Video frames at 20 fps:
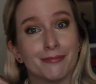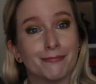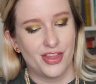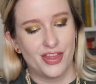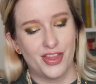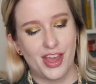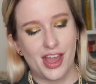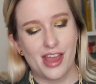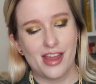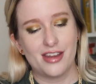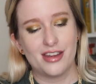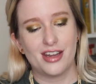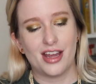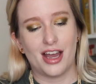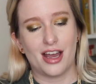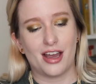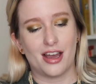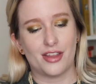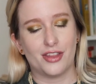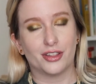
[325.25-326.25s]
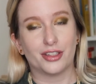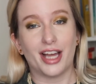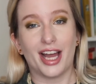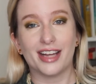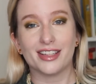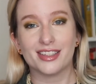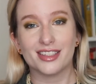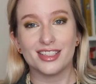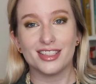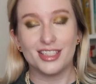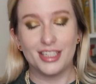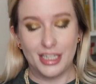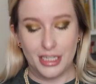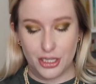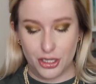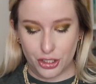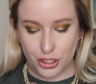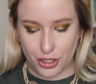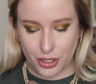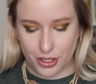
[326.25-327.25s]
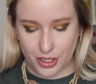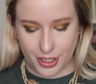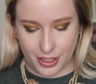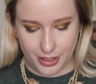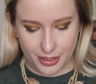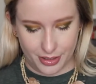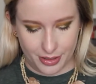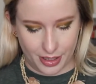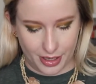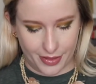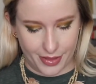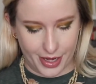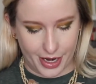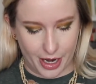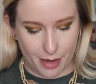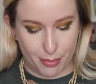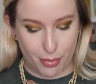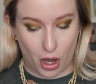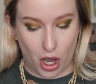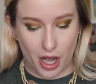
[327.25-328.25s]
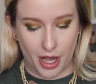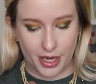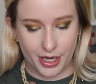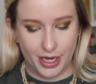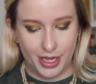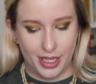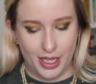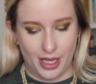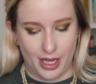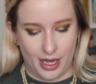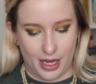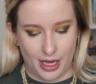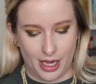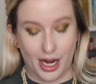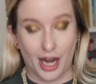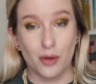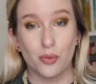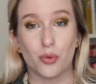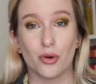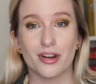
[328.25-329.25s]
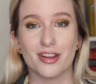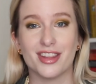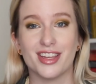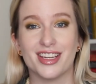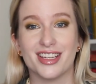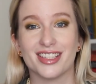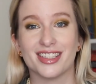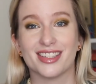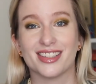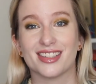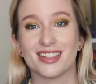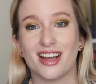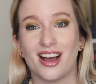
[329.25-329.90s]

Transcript: Then the last t-shirt that I bought, I wore this.